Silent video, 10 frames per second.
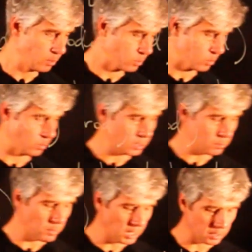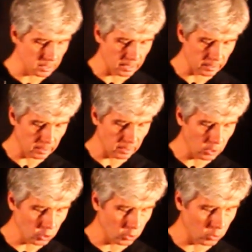So this means that
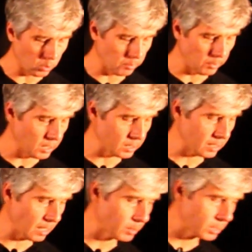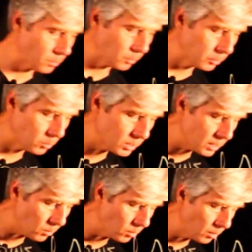each term in this sum is equal to
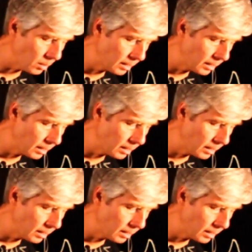0,